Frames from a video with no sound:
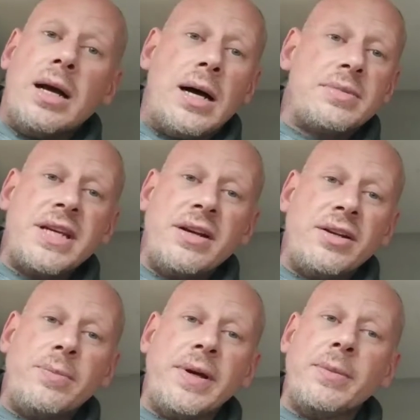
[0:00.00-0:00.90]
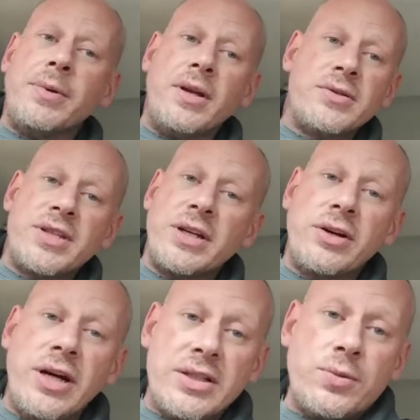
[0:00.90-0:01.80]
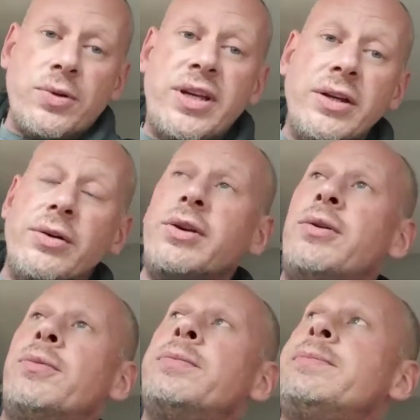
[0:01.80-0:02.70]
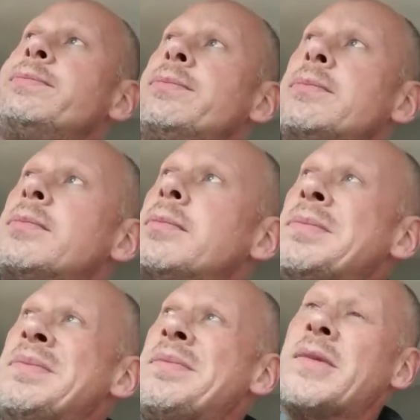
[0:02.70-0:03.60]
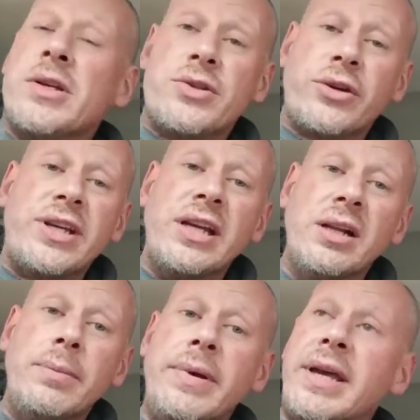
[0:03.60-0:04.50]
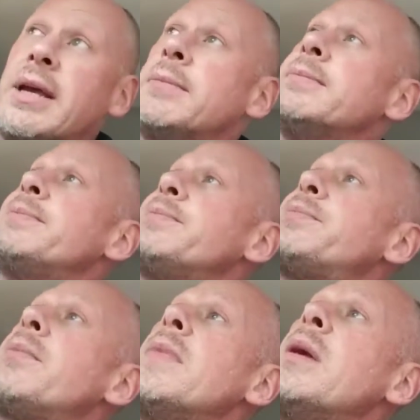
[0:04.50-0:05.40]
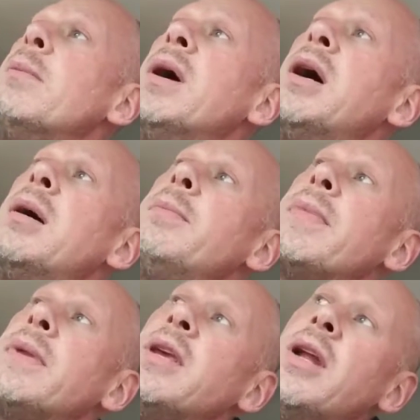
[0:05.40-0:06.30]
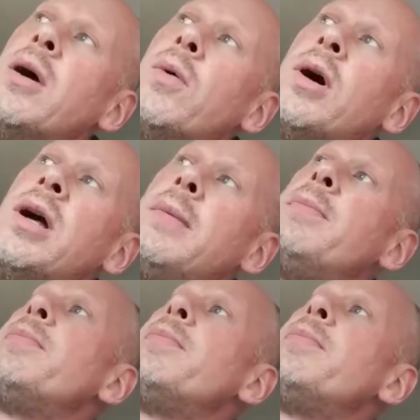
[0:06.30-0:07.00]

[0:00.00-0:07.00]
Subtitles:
I'm telling you, people, those cigarettes will kill you because they're killing me. But you know what?